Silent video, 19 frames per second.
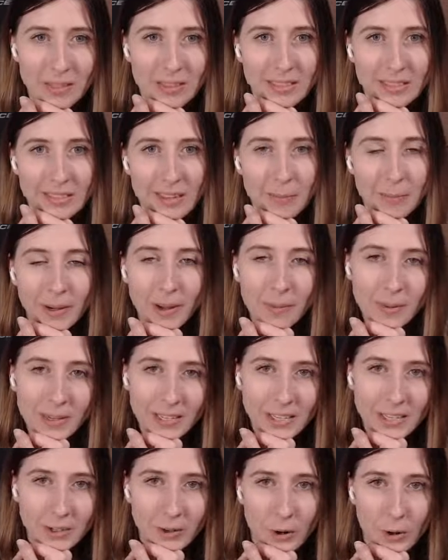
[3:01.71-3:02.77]
that this
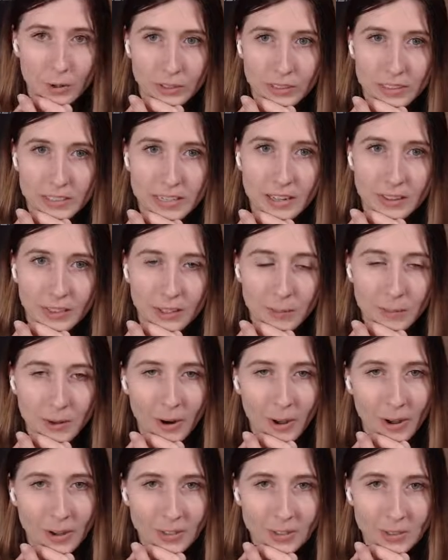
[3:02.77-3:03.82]
upcoming year holds nothing but
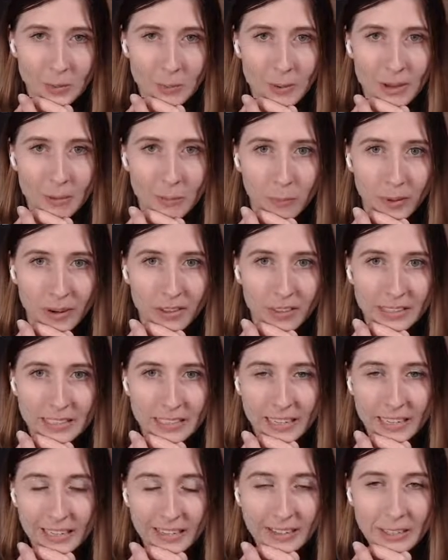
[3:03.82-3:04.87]
awesome and
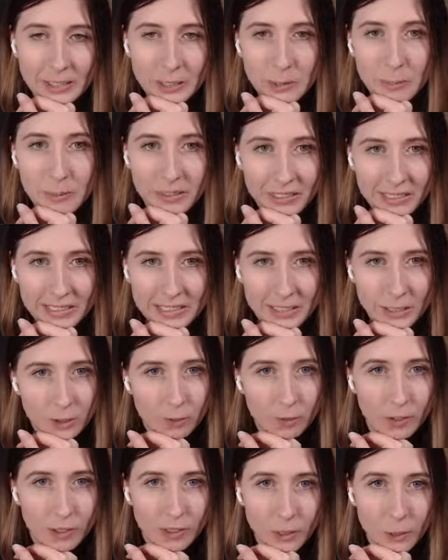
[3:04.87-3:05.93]
breathtaking experiences
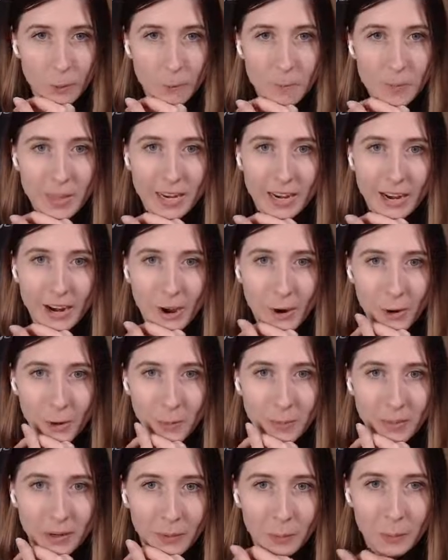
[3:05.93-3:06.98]
for you, and I
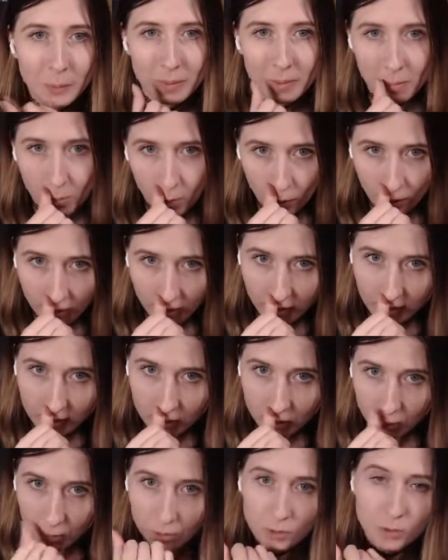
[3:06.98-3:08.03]
hope there will be more
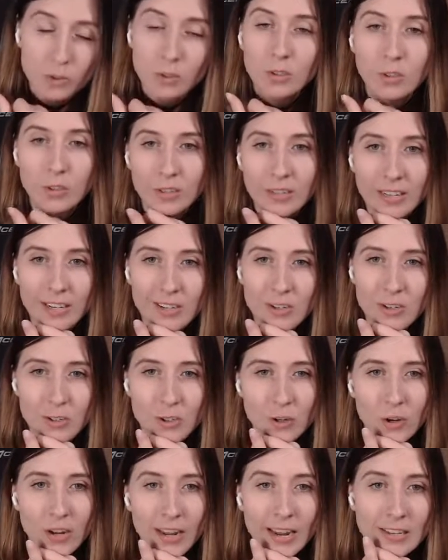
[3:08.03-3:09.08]
things for you to learn and
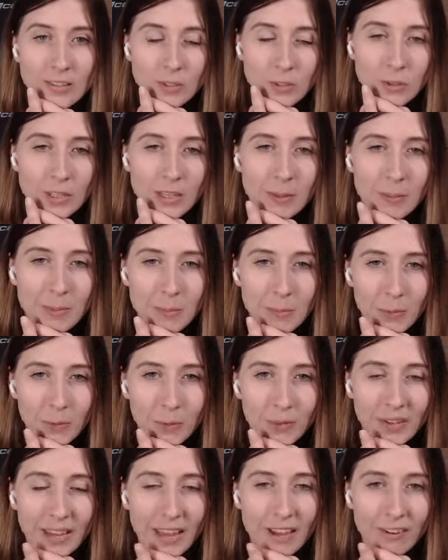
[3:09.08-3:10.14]
enjoy as you keep
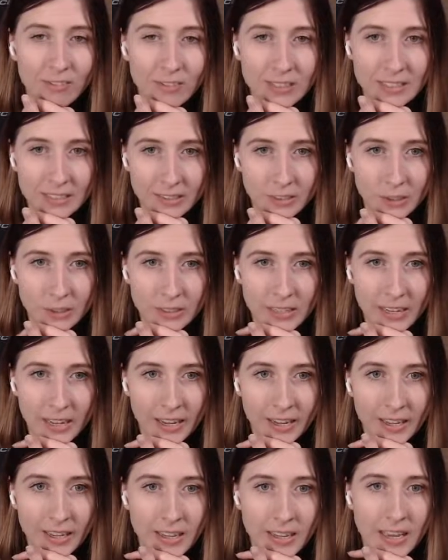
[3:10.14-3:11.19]
improving every single
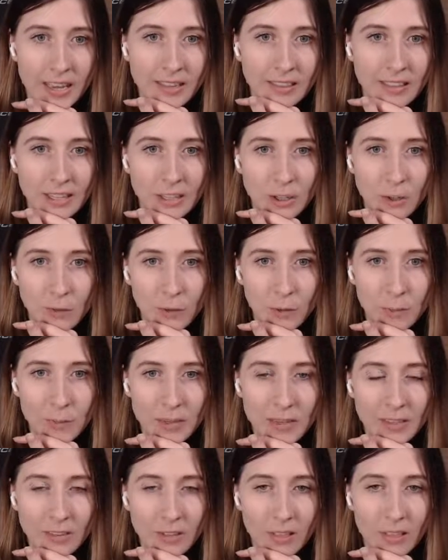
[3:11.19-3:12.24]
day. Thank you for
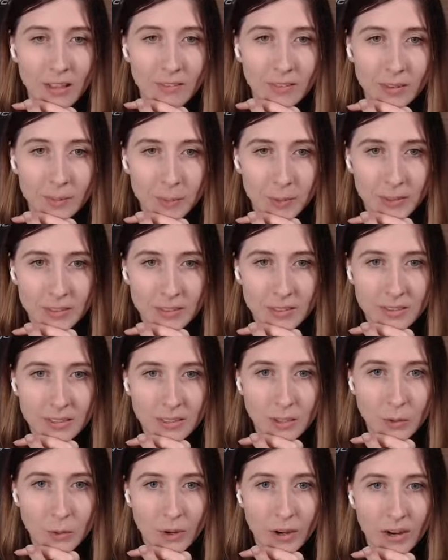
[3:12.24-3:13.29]
being the lovely person
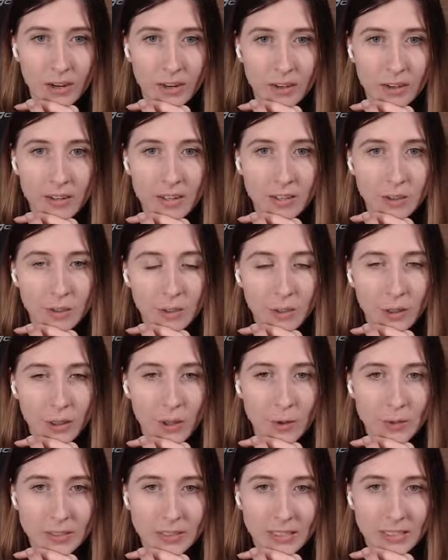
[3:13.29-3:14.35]
that you are, the
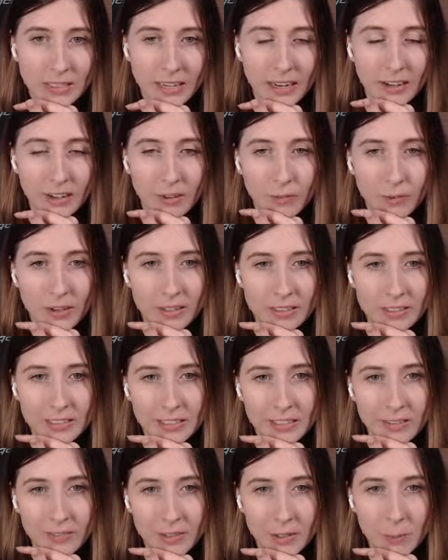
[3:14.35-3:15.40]
close and caring
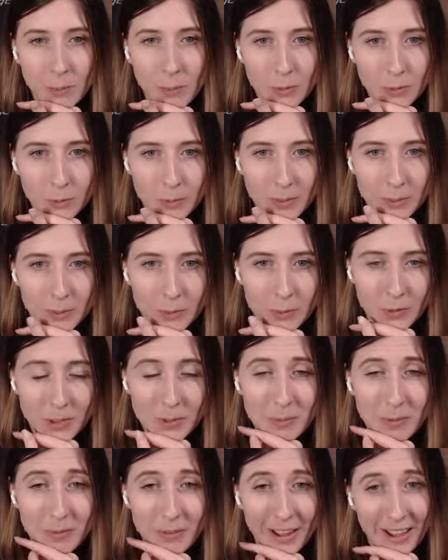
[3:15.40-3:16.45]
relative that most people
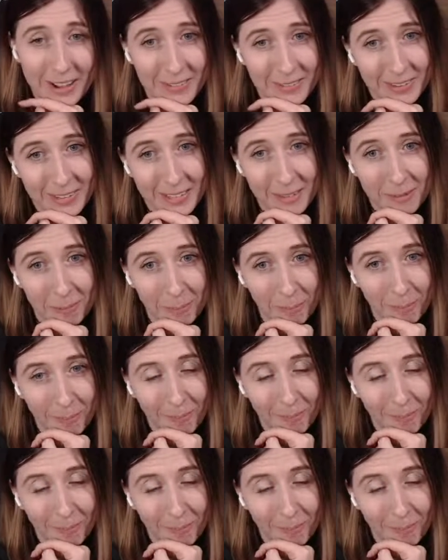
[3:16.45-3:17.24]
dream of having.